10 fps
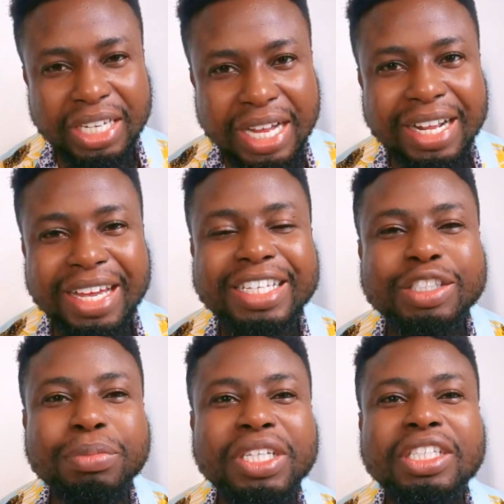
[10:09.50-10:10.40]
Ghana
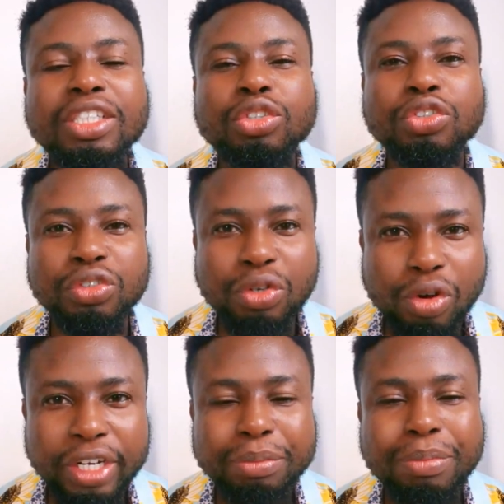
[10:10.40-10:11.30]
is being
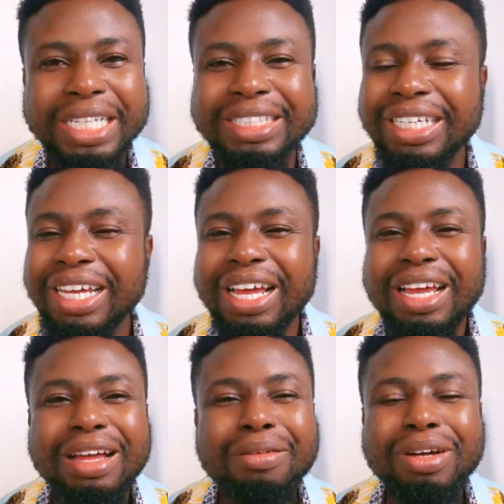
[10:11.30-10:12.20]
destroyed, but
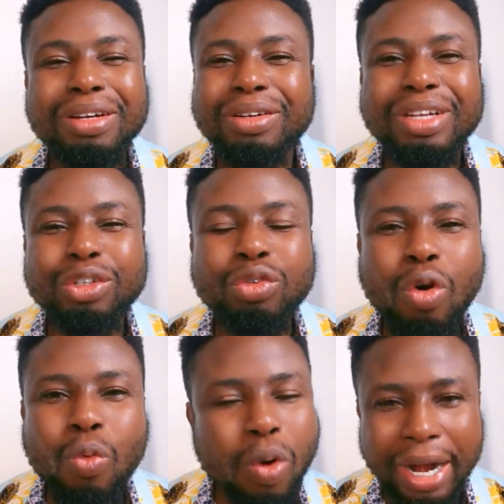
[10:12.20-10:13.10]
no
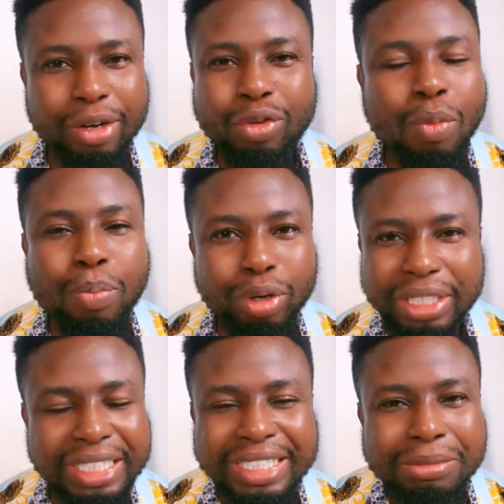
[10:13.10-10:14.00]
one,
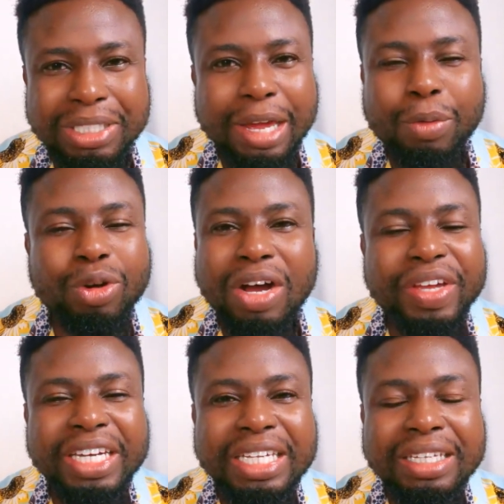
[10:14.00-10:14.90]
nobody, it seems like we don't have
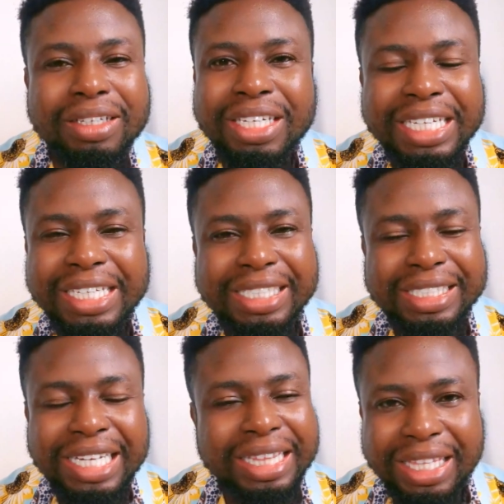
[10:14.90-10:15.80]
any leaders,
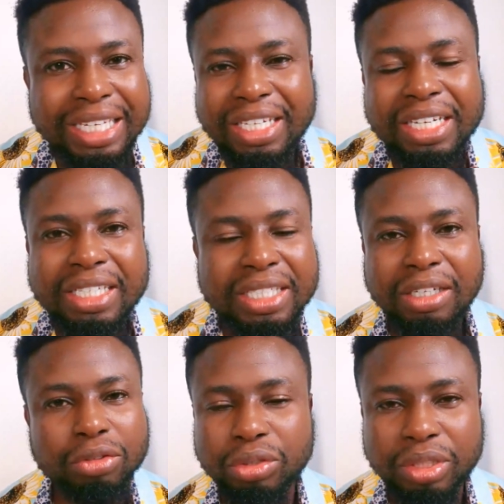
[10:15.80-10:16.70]
nothing in this
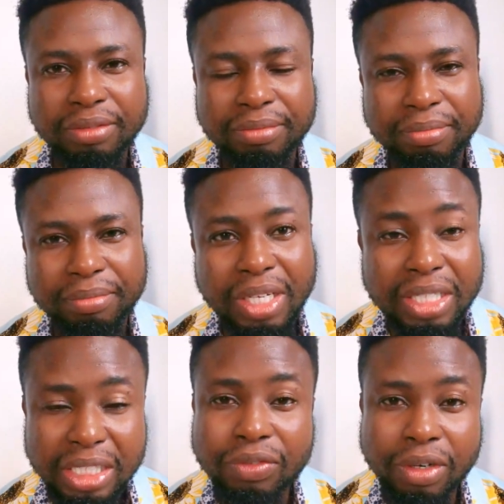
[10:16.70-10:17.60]
country.
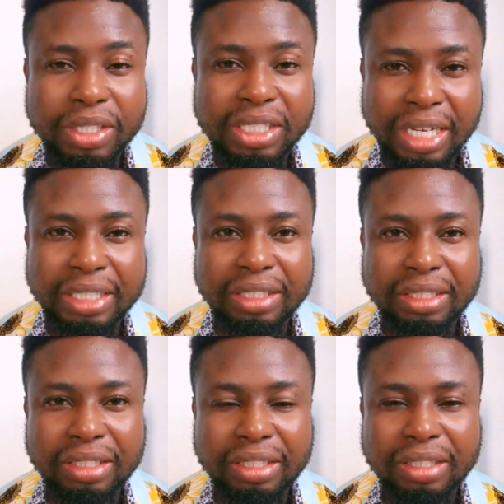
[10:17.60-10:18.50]
It is very sad.
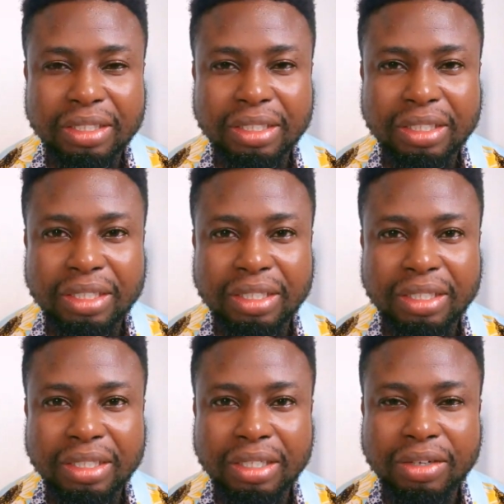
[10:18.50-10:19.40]

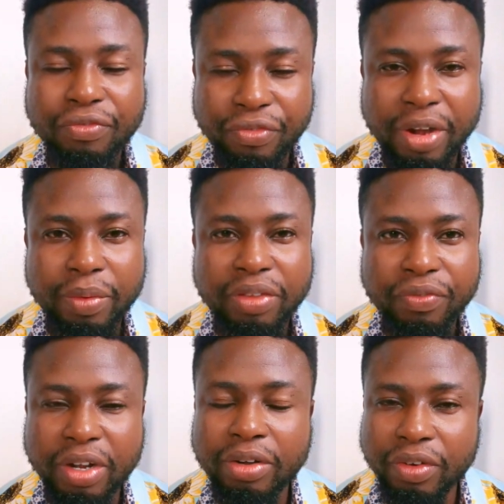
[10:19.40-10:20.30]
Very,
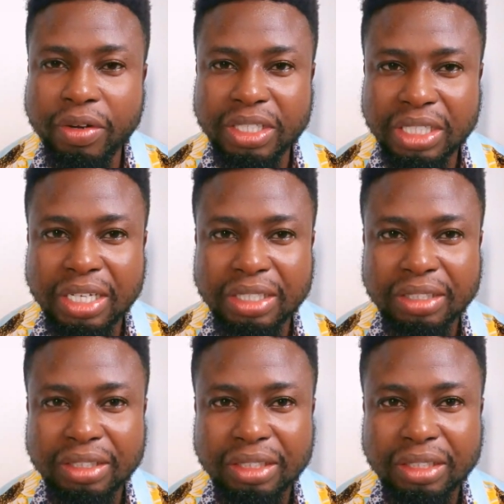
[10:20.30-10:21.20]
very, very sad.
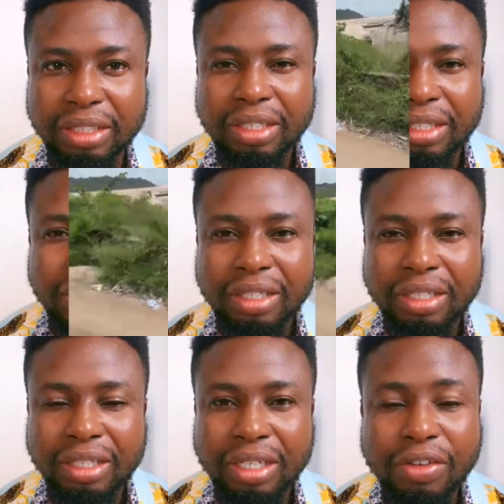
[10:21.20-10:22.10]

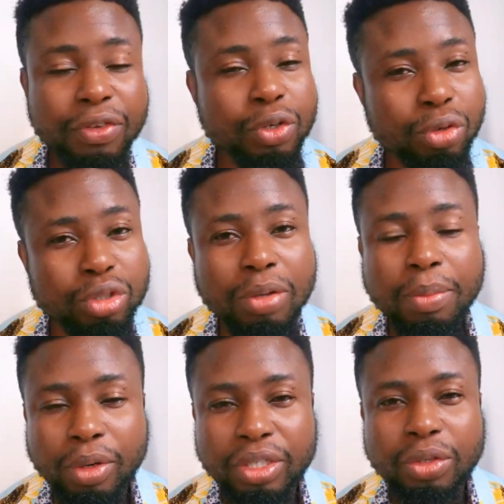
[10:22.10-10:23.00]
If you know
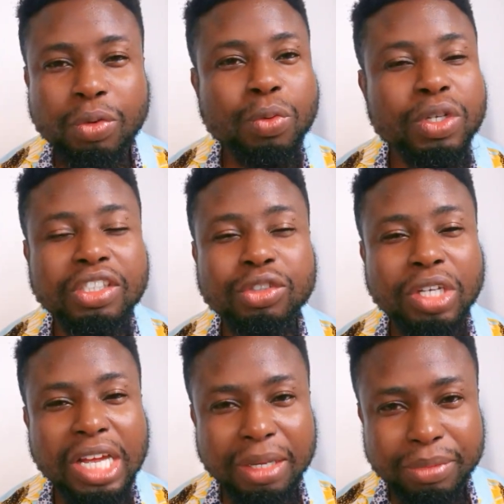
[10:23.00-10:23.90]
somebody who is into
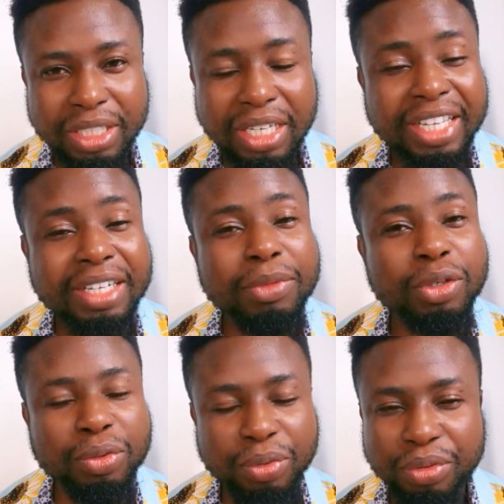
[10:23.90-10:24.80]
Galamsey, let them
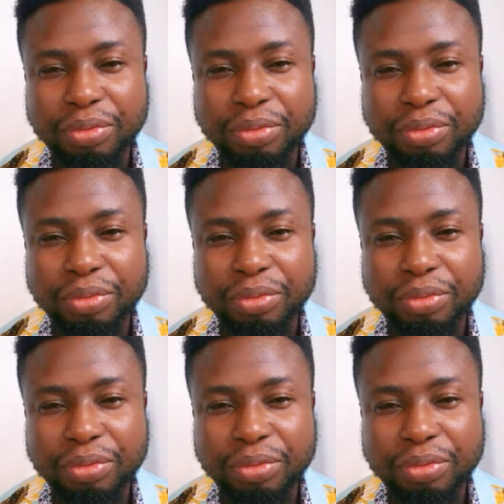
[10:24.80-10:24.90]
know.